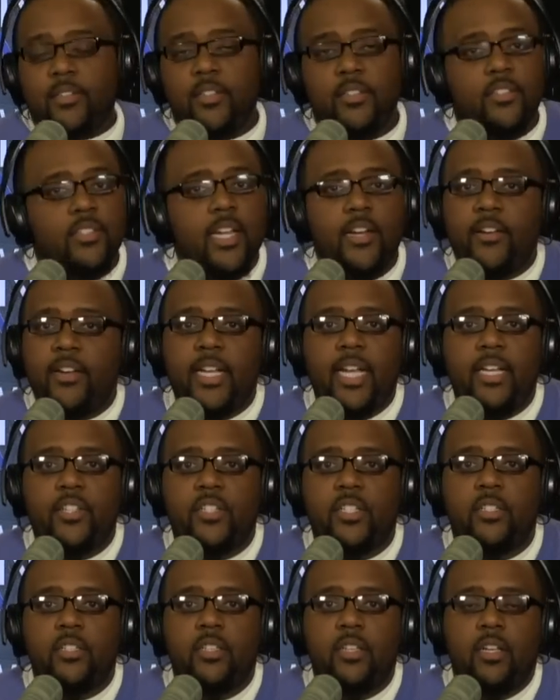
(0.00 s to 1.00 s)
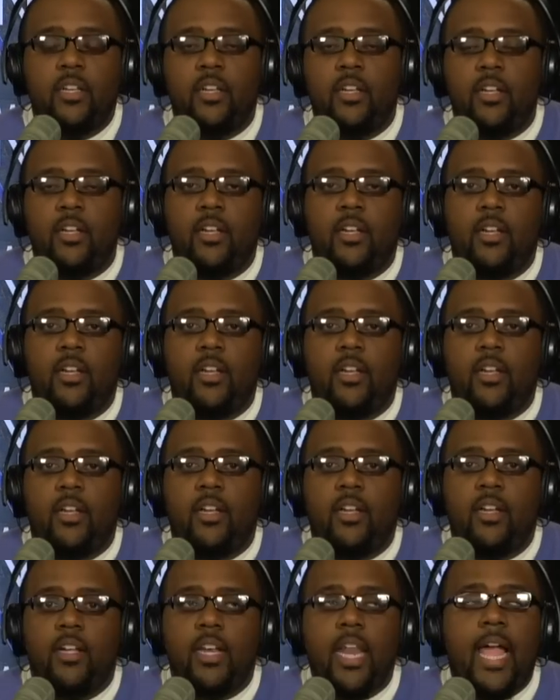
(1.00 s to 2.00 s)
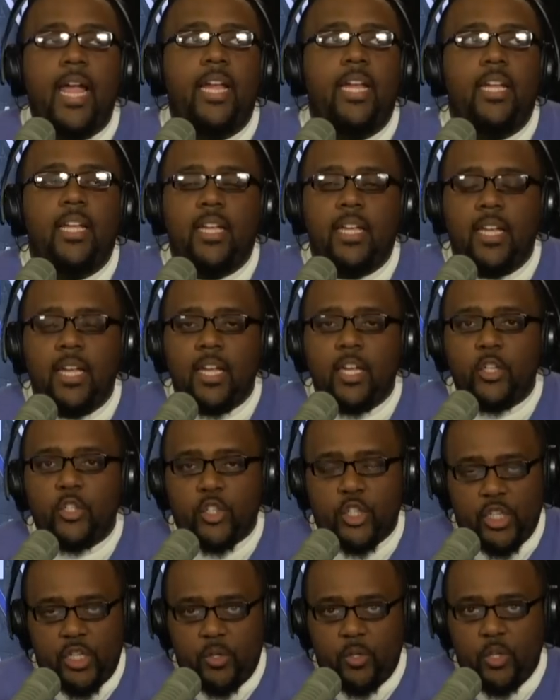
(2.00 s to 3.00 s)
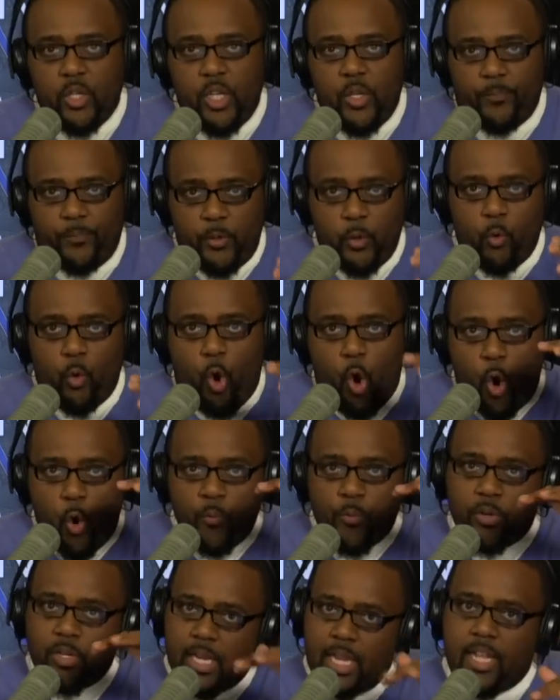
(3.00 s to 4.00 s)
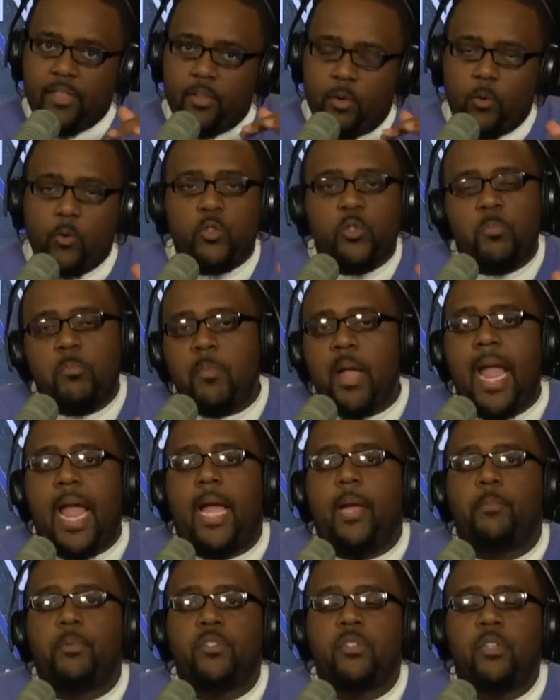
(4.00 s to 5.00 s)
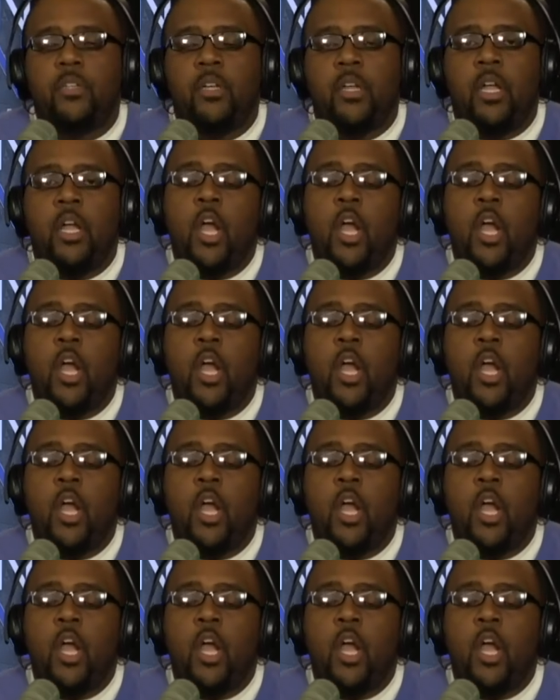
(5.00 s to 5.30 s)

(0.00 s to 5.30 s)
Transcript: segregation. Like she, if you overlay those maps